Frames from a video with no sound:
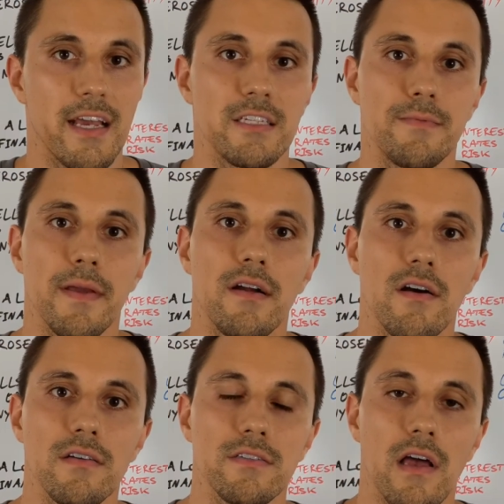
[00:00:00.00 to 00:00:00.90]
is
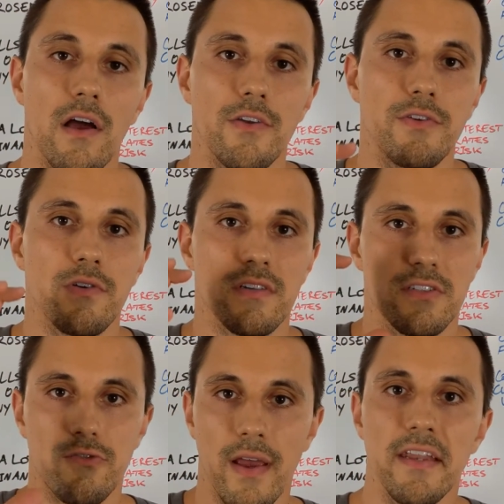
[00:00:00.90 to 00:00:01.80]
because your
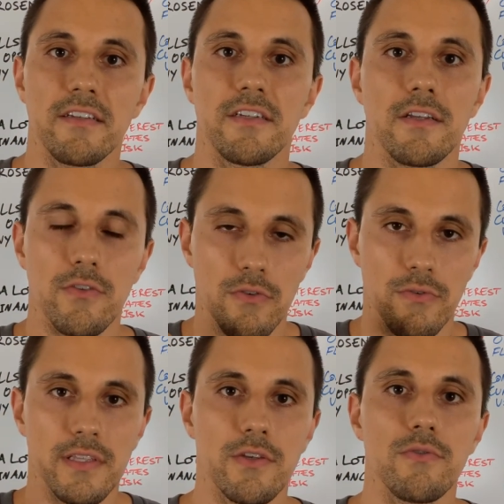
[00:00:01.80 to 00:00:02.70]
strategy to
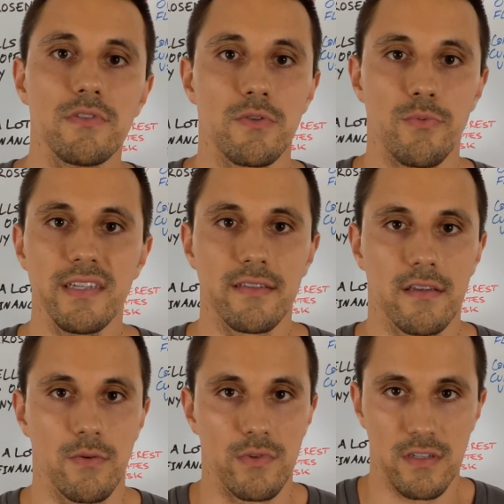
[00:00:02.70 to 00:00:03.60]
reduce risk,
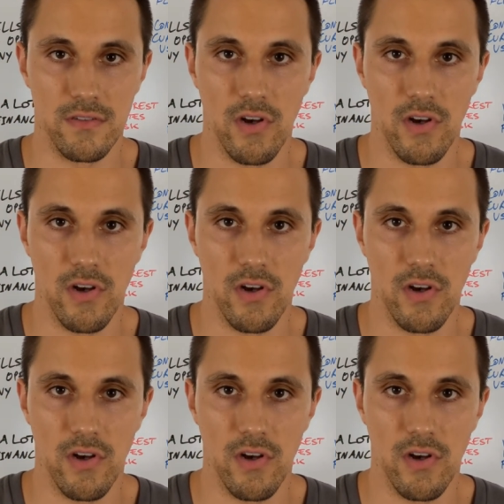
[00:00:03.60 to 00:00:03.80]
which is